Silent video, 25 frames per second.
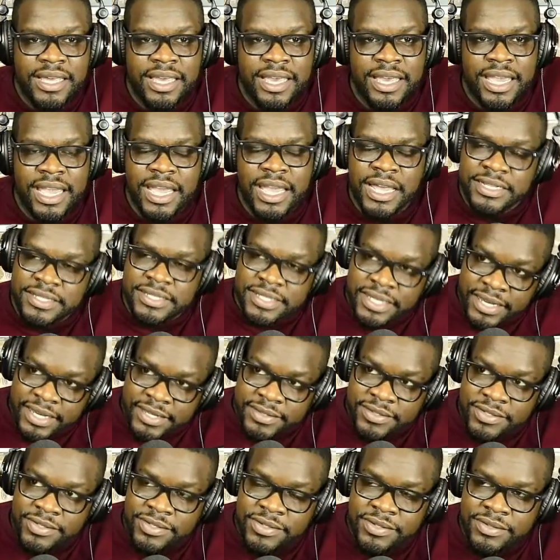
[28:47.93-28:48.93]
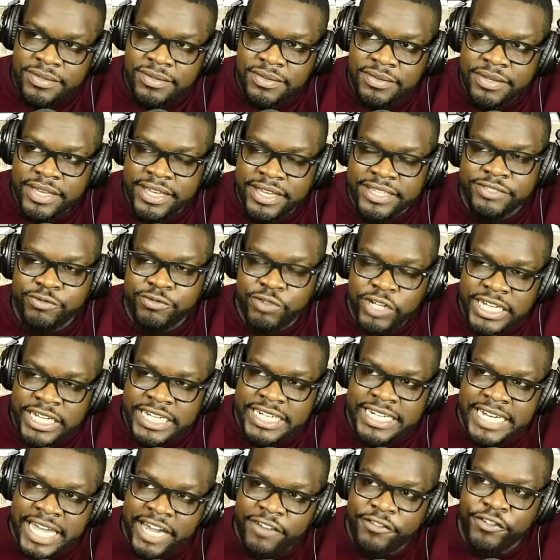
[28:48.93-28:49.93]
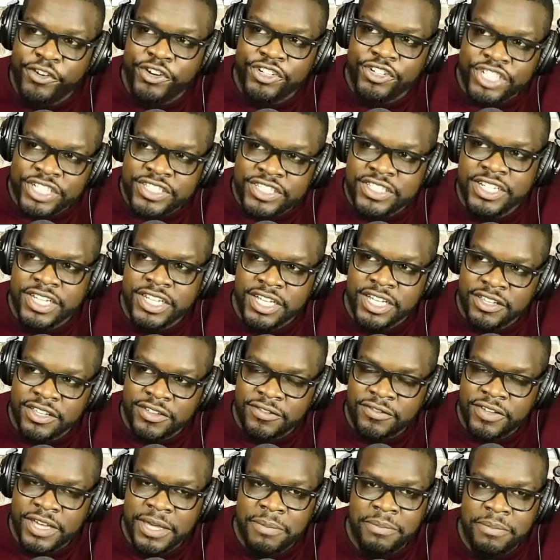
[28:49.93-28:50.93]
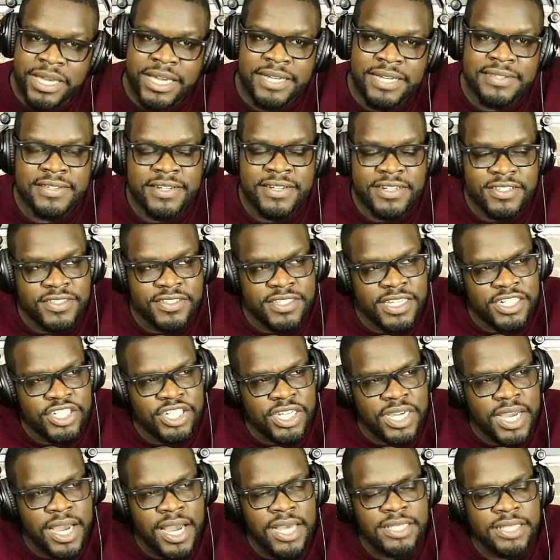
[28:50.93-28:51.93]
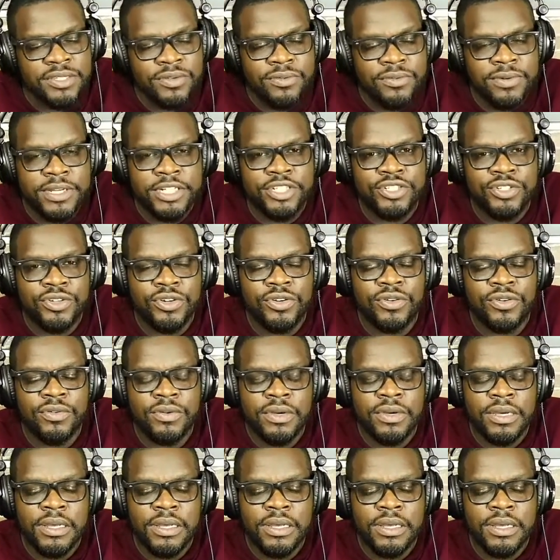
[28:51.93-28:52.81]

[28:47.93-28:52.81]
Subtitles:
In a sense, it's really never just another event because it is such a consequential